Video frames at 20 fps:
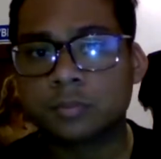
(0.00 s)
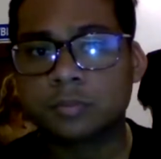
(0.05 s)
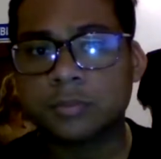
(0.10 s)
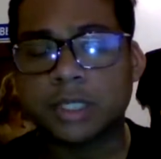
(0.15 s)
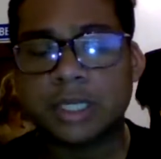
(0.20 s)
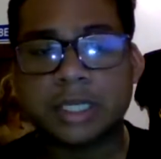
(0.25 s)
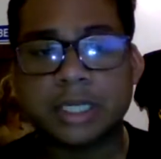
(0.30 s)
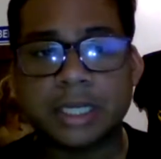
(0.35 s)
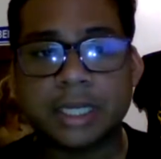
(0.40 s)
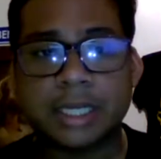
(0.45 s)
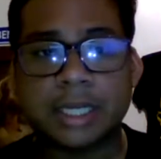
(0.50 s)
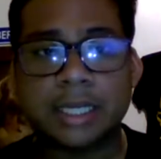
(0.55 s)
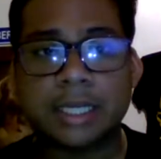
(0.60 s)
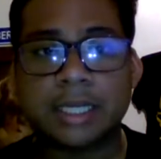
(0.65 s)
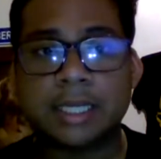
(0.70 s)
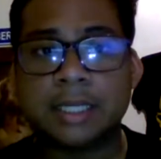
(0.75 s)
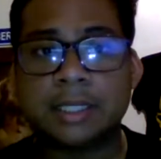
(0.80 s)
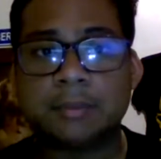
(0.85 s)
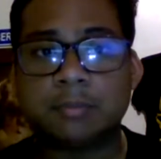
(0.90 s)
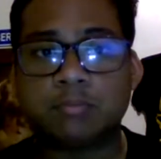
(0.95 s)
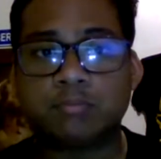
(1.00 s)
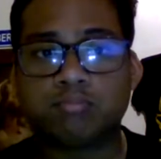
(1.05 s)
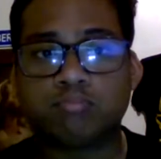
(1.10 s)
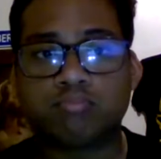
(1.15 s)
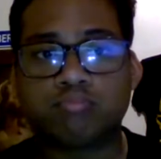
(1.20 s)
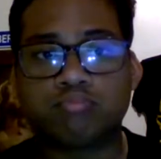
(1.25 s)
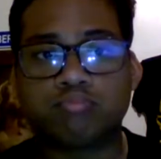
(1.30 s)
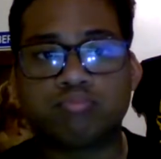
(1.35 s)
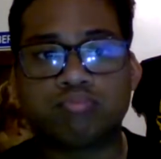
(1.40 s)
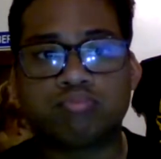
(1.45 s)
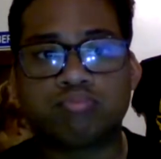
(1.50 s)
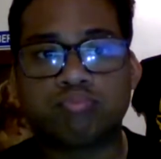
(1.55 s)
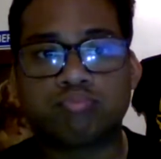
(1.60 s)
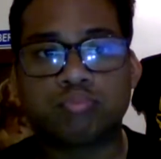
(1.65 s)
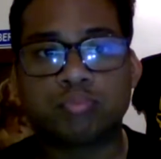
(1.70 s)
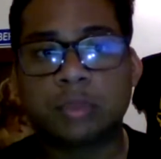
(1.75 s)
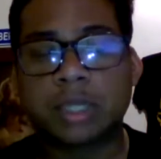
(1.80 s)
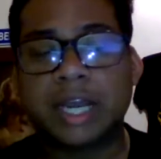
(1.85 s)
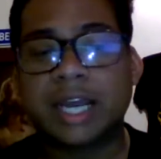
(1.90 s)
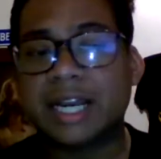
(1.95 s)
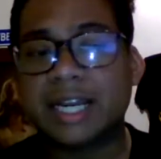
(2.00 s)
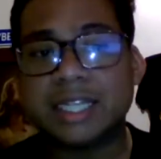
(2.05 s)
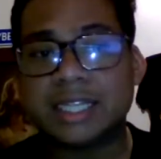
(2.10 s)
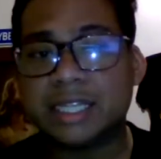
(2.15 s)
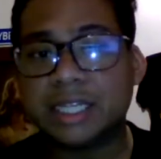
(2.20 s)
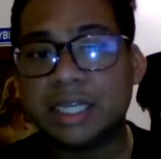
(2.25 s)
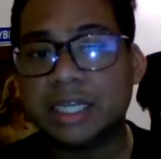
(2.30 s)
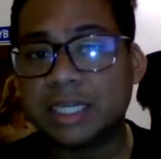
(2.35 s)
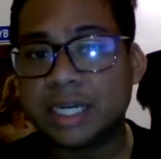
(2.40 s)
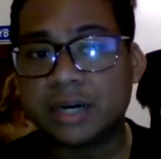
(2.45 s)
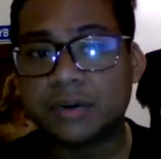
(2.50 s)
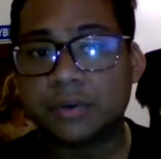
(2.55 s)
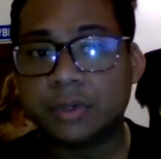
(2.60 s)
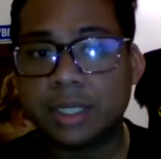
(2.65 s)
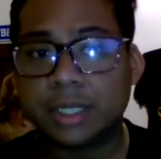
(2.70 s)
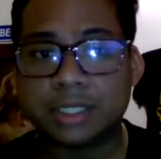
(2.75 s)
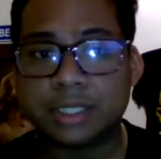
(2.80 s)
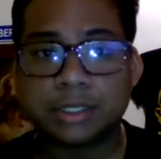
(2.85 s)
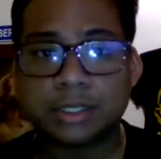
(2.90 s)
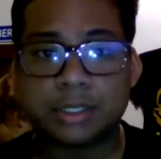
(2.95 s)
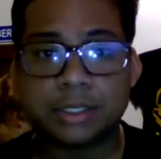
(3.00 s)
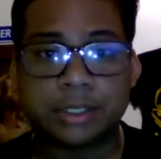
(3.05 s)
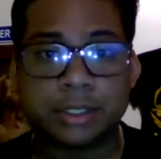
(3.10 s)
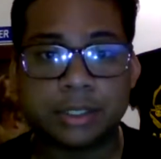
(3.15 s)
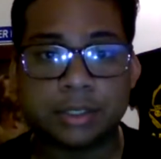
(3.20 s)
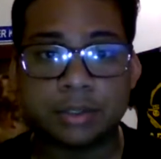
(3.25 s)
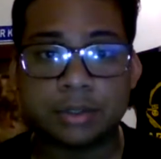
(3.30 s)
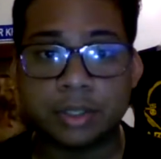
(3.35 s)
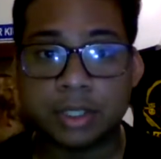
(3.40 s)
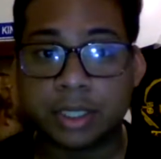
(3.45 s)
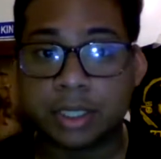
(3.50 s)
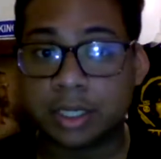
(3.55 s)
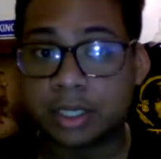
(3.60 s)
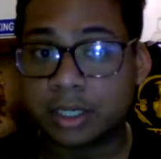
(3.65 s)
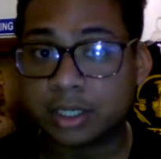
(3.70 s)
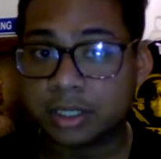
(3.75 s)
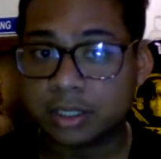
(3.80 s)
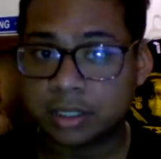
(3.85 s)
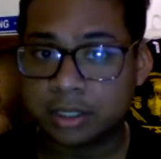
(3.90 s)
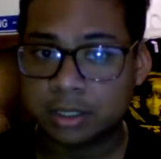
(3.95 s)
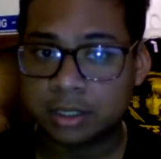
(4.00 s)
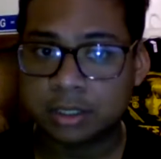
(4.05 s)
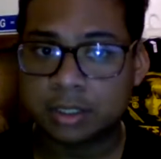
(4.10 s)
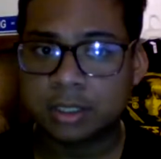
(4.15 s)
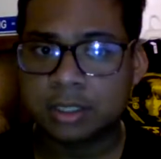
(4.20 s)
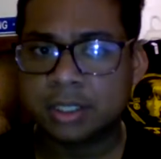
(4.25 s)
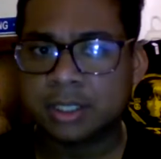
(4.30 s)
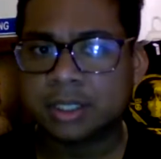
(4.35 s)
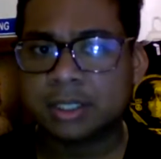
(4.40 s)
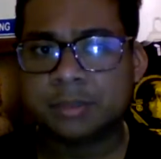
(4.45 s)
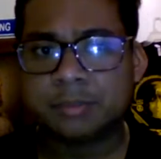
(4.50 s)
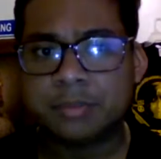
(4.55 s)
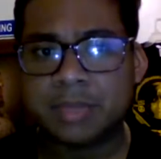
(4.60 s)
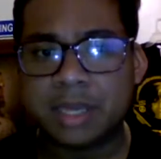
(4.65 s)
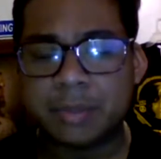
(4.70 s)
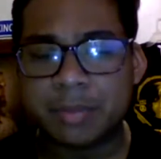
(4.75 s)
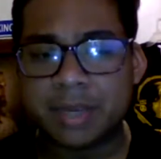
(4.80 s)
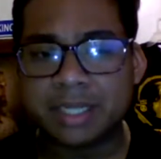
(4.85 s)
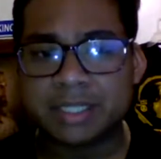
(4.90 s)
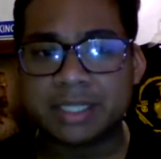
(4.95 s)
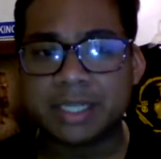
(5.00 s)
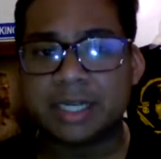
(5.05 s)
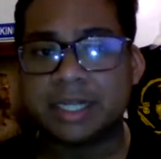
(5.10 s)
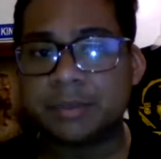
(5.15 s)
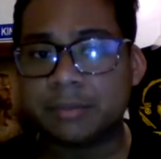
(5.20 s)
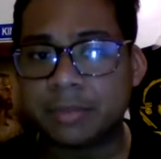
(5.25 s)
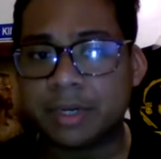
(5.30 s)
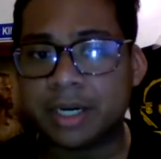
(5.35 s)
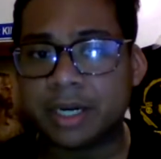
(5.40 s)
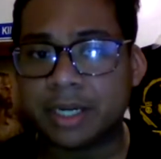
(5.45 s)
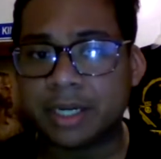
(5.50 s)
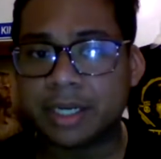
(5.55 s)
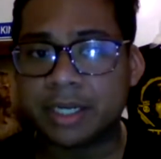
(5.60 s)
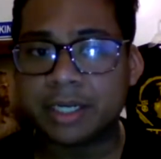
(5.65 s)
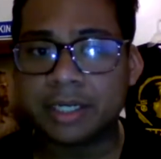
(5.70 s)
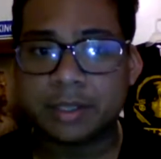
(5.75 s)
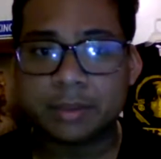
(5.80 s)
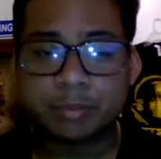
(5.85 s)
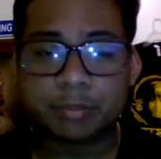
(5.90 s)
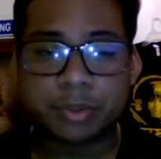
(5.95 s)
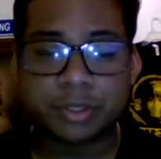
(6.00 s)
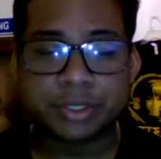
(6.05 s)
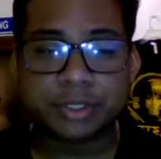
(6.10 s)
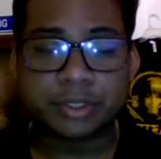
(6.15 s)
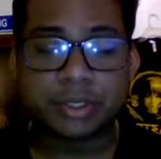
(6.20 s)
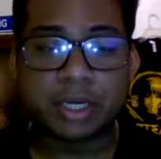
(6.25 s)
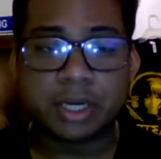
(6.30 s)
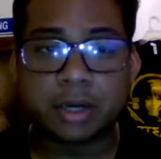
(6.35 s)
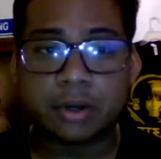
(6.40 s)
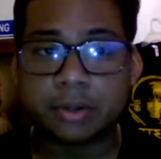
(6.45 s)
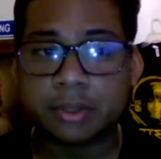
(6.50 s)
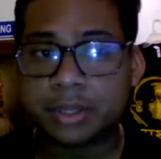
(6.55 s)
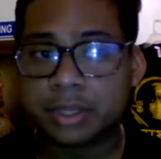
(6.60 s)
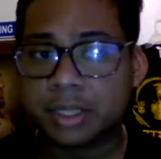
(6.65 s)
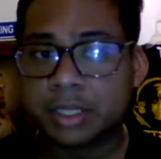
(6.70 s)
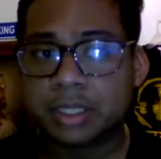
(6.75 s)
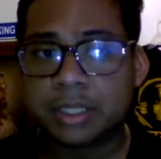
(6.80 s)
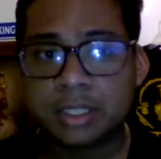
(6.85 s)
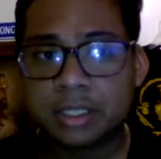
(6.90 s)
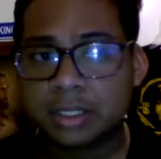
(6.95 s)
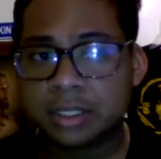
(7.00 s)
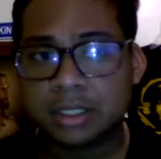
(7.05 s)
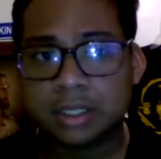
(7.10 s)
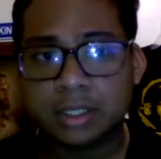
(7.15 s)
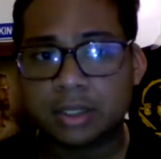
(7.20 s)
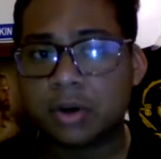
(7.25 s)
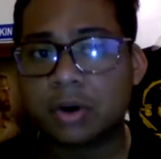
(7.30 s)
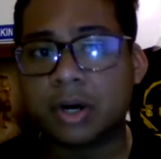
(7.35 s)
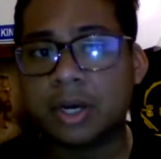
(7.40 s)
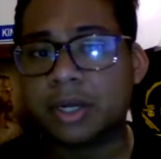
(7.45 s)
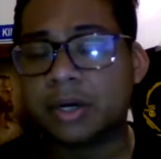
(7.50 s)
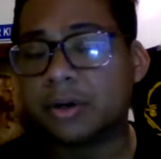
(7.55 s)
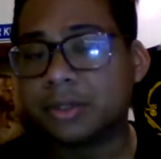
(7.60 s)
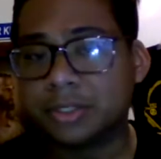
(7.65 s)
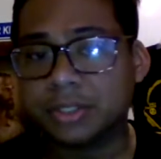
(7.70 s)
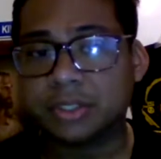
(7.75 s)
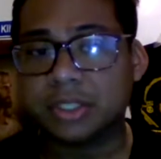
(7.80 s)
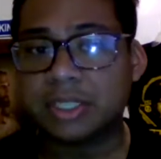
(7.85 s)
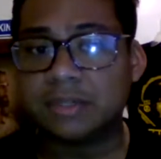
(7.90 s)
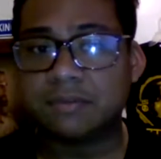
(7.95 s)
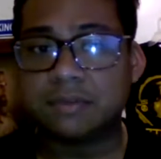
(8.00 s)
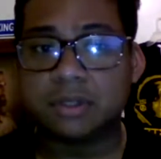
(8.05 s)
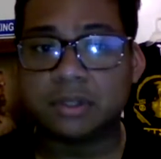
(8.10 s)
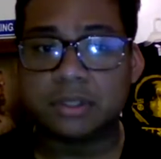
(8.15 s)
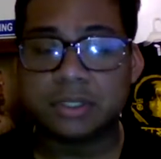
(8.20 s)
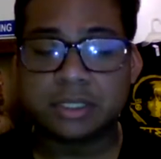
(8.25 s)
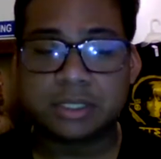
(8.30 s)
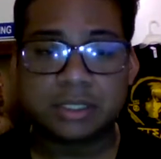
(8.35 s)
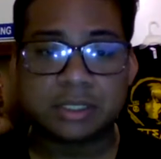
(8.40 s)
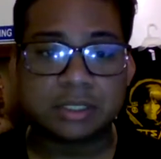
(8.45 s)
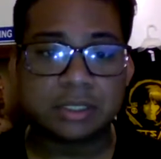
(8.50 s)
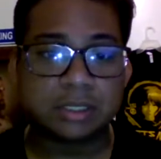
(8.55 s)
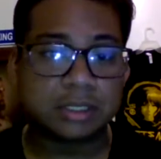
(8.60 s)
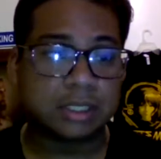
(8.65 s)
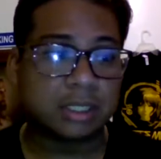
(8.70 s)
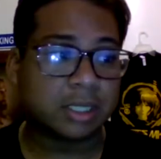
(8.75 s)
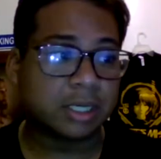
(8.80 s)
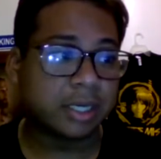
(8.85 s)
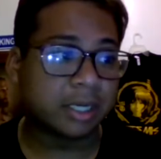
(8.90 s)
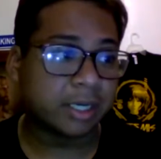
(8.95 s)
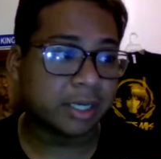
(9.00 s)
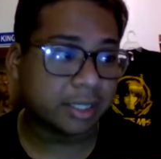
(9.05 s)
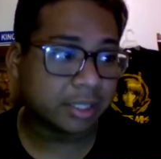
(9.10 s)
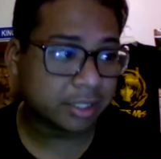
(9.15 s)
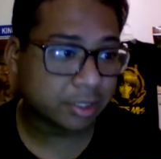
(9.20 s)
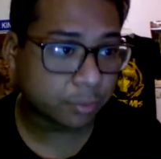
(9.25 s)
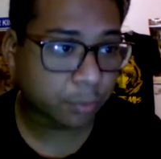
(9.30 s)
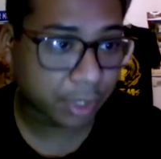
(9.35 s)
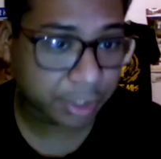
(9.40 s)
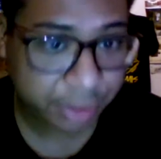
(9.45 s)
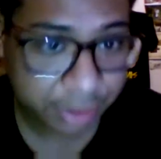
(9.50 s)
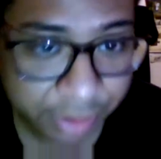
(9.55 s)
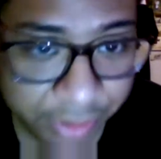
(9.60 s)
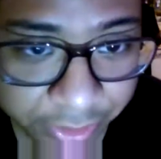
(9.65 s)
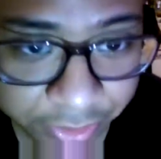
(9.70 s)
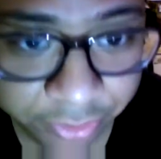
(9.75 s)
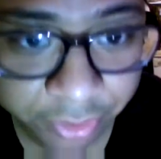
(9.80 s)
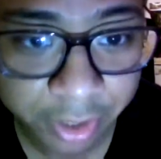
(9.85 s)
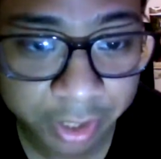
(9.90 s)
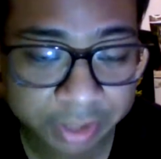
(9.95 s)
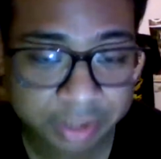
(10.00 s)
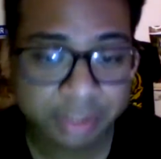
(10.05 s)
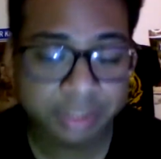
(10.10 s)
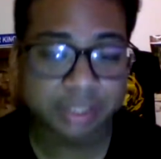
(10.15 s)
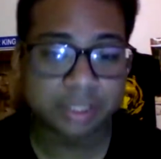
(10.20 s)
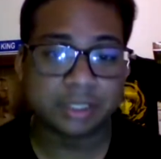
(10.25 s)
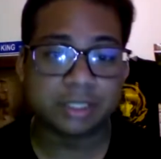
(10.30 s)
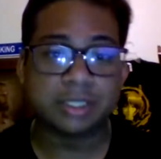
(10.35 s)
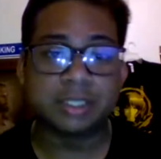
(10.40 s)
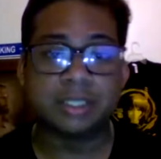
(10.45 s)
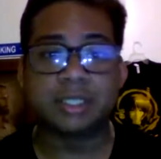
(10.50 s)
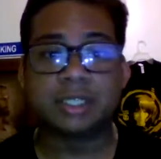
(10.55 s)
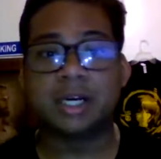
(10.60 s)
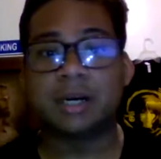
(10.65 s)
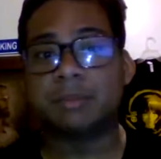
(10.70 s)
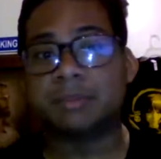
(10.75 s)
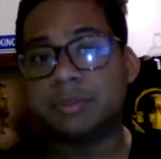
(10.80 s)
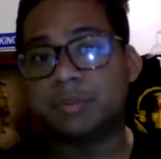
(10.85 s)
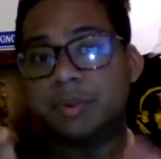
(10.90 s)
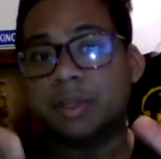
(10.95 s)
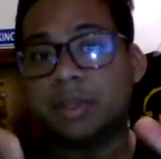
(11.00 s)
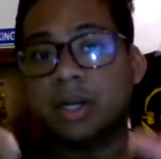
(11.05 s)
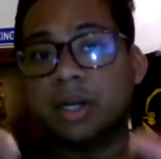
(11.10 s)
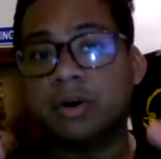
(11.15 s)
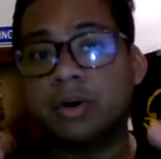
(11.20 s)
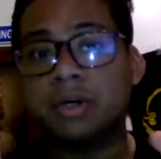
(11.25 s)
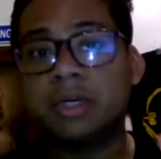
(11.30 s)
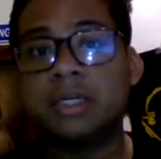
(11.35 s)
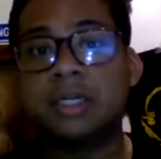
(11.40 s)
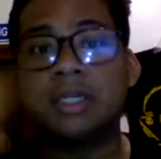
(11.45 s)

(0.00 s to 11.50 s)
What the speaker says: any anything that relates to me maintaining my personal health, go ahead also leave those questions and thoughts in the comments below.